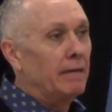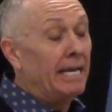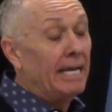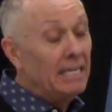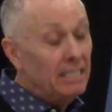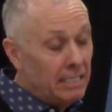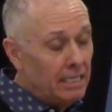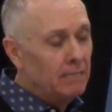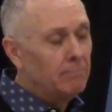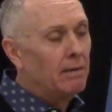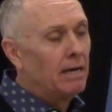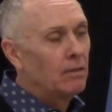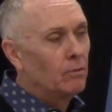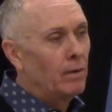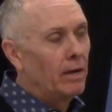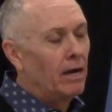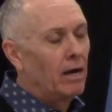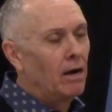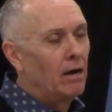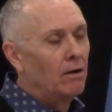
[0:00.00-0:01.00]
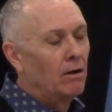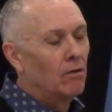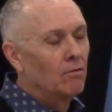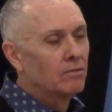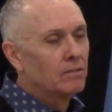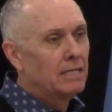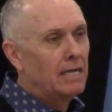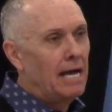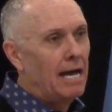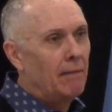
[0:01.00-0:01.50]
He did know well
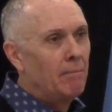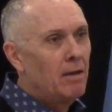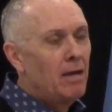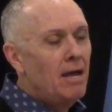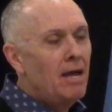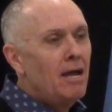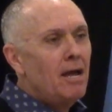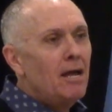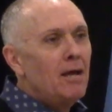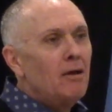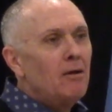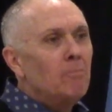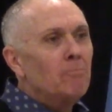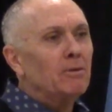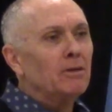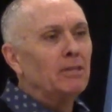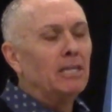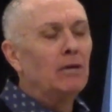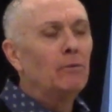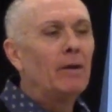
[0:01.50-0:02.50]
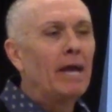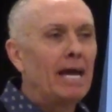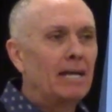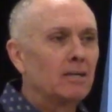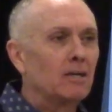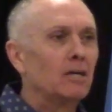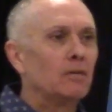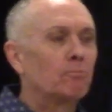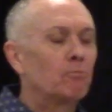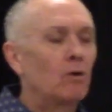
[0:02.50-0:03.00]
over time. But then we had
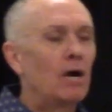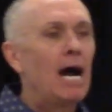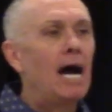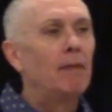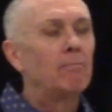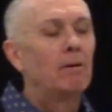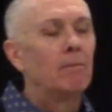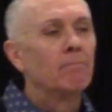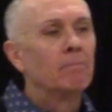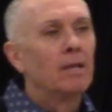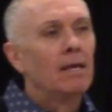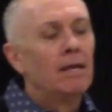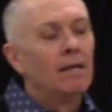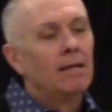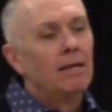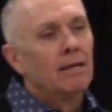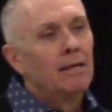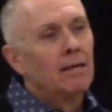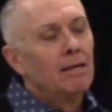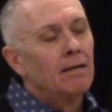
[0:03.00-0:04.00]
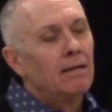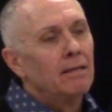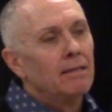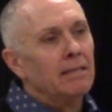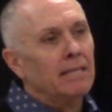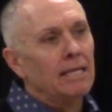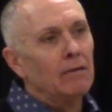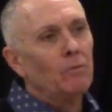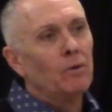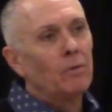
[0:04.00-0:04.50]
a good problem.
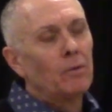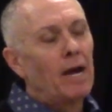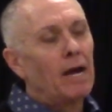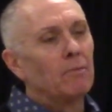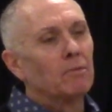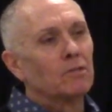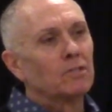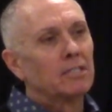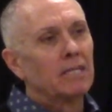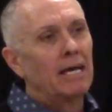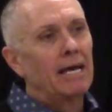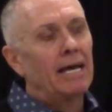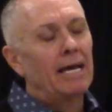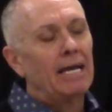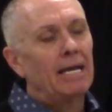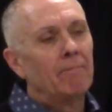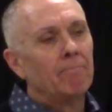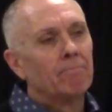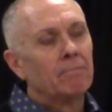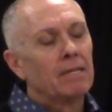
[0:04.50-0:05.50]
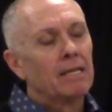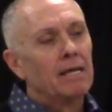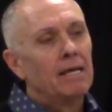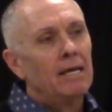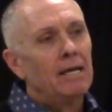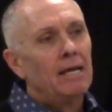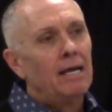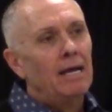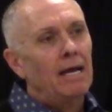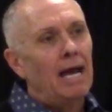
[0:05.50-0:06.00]
Then we were able to say,
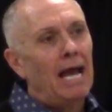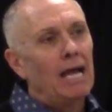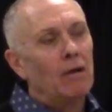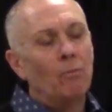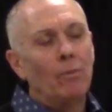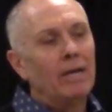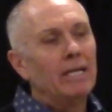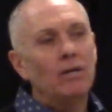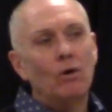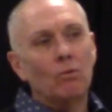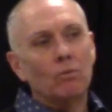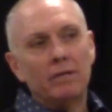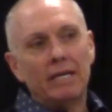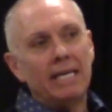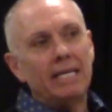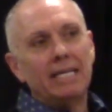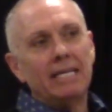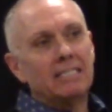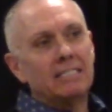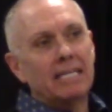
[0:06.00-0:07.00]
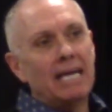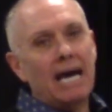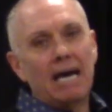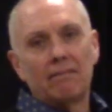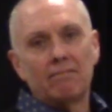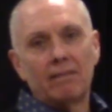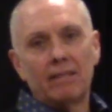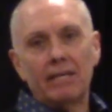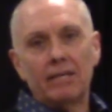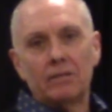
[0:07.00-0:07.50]
hey, we don't need his
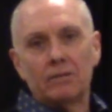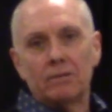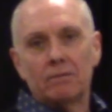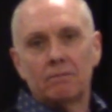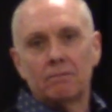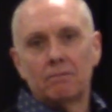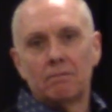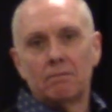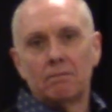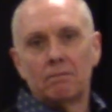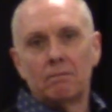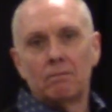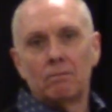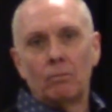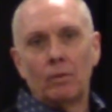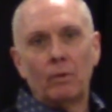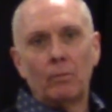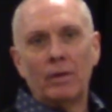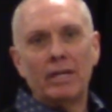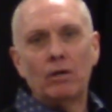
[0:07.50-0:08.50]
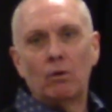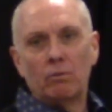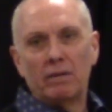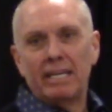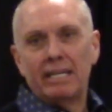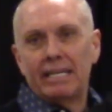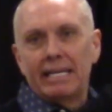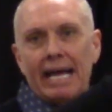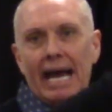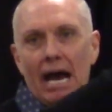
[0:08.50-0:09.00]
kind of leader. We, we don't
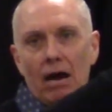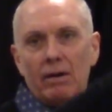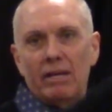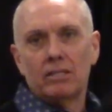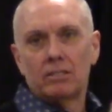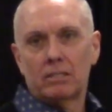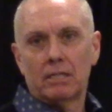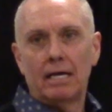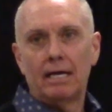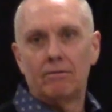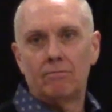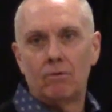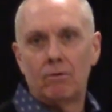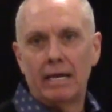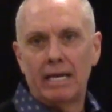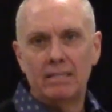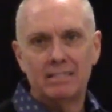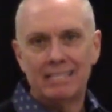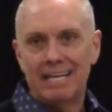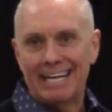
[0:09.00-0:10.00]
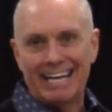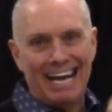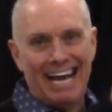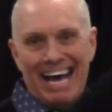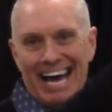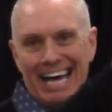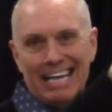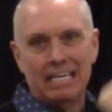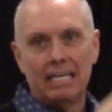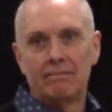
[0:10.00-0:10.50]
need a guy on his level. He's like a
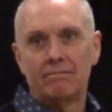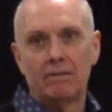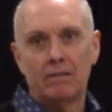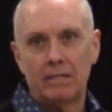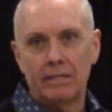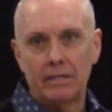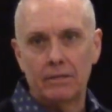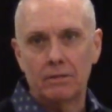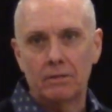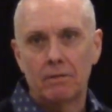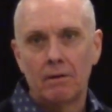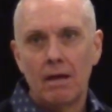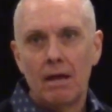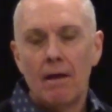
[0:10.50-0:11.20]
high-level leader.